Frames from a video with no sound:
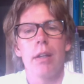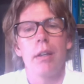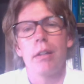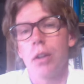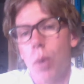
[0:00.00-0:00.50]

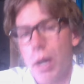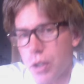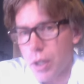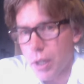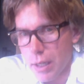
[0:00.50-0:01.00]
The
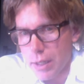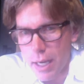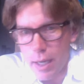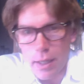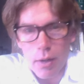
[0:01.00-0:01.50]
question at
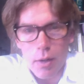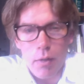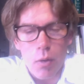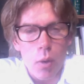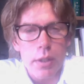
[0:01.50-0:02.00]
stake here,
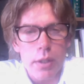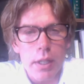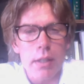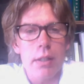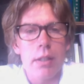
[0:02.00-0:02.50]
of course,
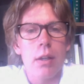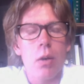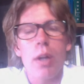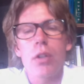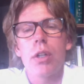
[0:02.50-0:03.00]
is the
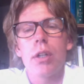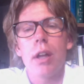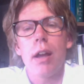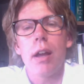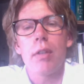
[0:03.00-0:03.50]
question
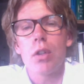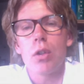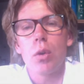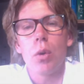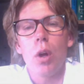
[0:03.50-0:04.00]
having to
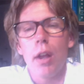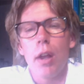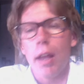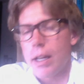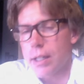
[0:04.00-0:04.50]
do,
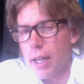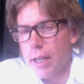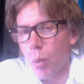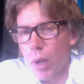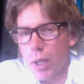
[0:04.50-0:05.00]
and it's
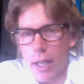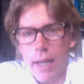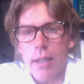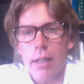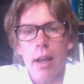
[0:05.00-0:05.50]
like what
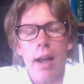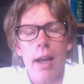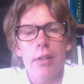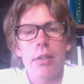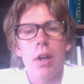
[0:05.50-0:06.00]
Lenin
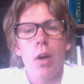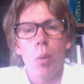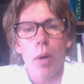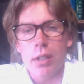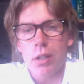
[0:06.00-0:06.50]
asked,
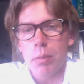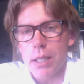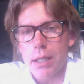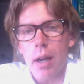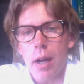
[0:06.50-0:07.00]
what is to be
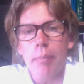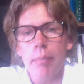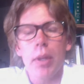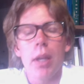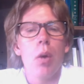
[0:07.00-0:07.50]
done?
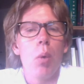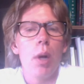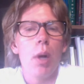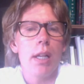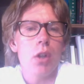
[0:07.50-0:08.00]

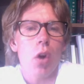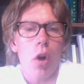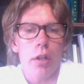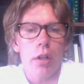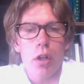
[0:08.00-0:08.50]
What is
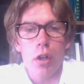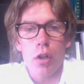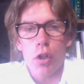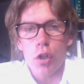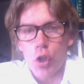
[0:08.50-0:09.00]
art
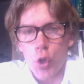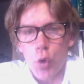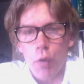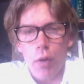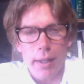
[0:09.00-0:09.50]
to
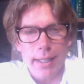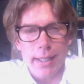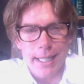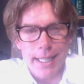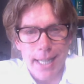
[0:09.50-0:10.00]
do for us
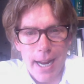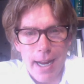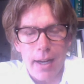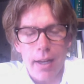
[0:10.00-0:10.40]
today?